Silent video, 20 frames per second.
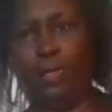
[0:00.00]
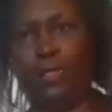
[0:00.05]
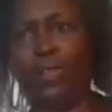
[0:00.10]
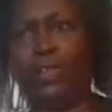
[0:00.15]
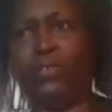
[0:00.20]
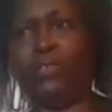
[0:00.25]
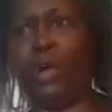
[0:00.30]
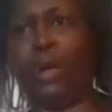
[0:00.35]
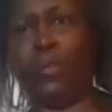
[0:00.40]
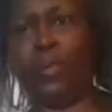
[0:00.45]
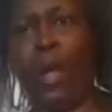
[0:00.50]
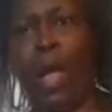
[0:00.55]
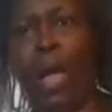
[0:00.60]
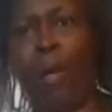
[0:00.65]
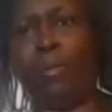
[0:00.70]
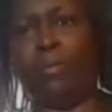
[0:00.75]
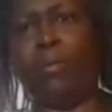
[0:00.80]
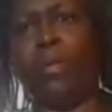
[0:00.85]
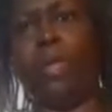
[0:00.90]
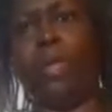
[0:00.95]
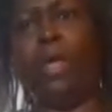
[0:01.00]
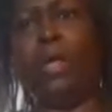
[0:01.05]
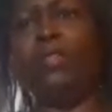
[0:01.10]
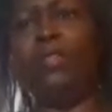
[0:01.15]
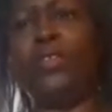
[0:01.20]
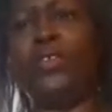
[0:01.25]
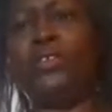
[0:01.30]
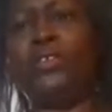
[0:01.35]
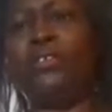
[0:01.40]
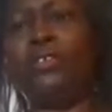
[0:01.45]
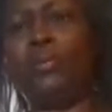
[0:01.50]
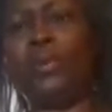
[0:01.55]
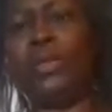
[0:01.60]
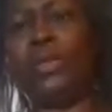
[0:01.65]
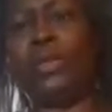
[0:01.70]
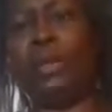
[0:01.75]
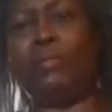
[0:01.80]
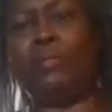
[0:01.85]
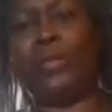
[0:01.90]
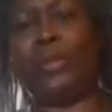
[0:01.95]
the drug problem. This should
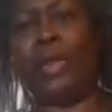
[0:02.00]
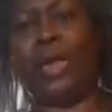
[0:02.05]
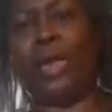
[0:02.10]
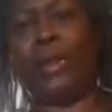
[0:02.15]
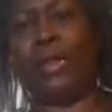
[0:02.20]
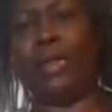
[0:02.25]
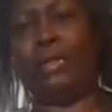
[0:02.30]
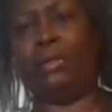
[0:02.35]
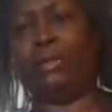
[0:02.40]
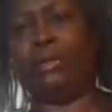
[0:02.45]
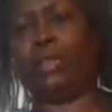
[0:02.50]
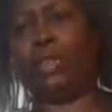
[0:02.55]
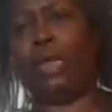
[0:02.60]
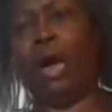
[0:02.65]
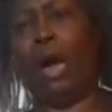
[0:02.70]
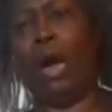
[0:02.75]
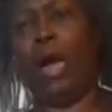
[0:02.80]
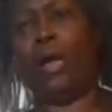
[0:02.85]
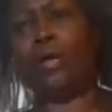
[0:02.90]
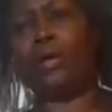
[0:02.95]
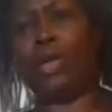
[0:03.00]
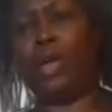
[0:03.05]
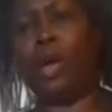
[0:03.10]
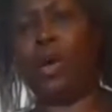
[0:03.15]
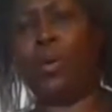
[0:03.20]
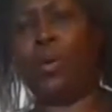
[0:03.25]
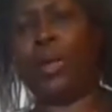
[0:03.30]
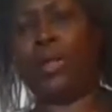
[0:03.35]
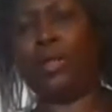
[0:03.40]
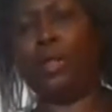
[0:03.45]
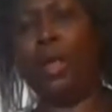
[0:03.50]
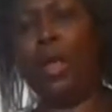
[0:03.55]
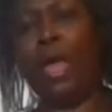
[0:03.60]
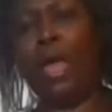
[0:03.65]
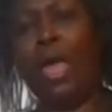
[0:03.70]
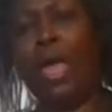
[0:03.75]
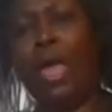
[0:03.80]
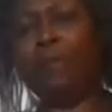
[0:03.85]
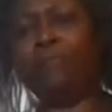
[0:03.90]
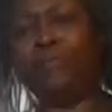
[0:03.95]
be something that is ongoing
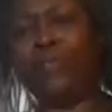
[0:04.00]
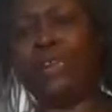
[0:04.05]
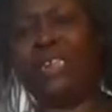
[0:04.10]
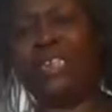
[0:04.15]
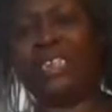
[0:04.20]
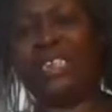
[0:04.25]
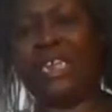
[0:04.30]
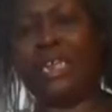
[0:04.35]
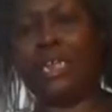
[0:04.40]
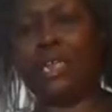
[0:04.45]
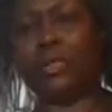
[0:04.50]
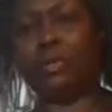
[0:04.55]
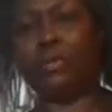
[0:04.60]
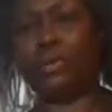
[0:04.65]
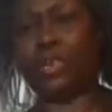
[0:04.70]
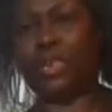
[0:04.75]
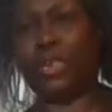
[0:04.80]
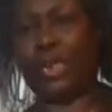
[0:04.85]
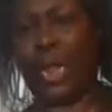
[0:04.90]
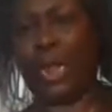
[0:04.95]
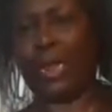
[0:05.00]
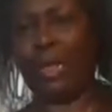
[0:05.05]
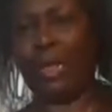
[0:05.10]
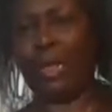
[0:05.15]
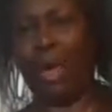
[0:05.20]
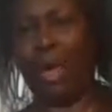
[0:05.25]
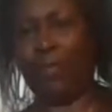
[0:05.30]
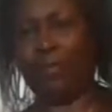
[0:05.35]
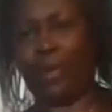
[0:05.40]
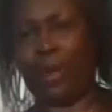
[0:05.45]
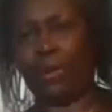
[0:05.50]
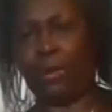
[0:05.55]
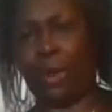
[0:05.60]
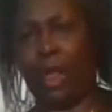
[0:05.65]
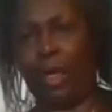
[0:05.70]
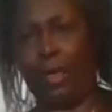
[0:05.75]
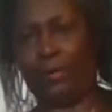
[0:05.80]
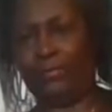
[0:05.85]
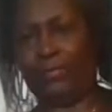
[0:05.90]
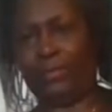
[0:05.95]
every single day of our
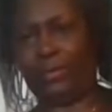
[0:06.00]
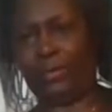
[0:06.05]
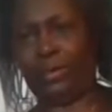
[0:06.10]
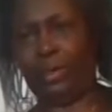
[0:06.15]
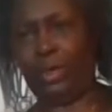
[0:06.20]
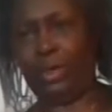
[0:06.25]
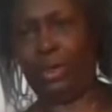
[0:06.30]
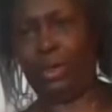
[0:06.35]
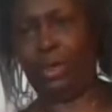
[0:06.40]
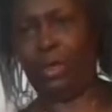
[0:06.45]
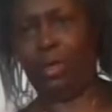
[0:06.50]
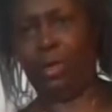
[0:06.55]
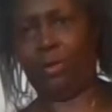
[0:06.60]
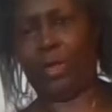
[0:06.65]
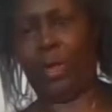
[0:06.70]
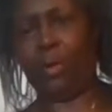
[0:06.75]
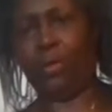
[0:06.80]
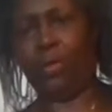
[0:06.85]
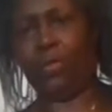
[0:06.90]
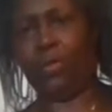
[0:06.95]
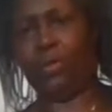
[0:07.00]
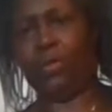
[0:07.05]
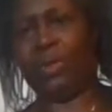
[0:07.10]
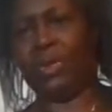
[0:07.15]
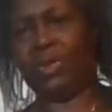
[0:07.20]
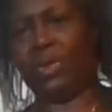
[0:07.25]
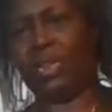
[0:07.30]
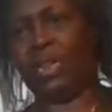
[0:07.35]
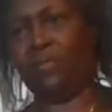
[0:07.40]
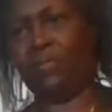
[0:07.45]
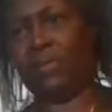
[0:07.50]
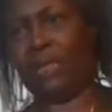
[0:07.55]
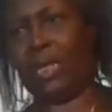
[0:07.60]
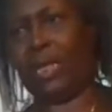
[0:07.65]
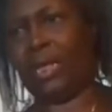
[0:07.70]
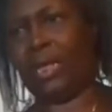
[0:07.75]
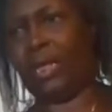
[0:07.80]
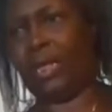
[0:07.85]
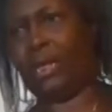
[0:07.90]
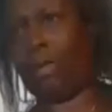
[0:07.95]
lives. Okay, whether it be
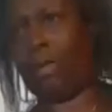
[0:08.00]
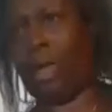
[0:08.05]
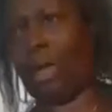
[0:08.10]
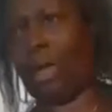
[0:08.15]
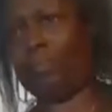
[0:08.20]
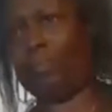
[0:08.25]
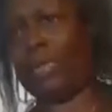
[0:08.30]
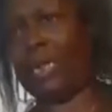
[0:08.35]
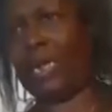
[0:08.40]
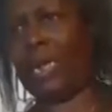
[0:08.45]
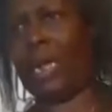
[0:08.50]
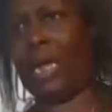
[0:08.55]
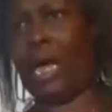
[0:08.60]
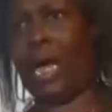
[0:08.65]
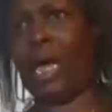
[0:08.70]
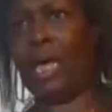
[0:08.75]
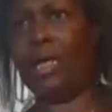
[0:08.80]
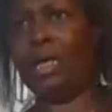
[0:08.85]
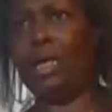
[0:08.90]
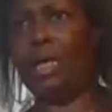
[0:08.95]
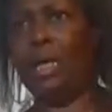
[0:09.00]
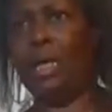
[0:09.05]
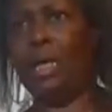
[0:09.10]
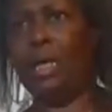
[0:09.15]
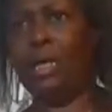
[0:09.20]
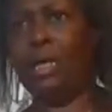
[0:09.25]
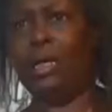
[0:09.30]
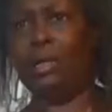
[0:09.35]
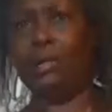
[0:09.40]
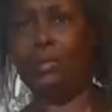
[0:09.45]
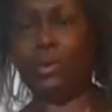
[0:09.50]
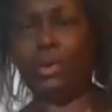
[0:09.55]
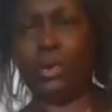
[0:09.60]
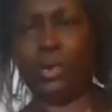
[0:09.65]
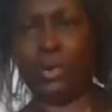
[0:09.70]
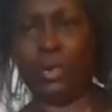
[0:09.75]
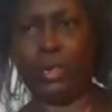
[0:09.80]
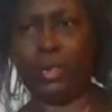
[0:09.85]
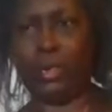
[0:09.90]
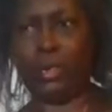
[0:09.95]
TV, media,
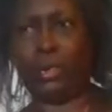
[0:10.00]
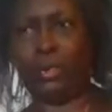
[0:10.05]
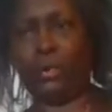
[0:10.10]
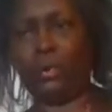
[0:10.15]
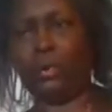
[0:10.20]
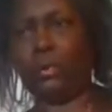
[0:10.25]
which is,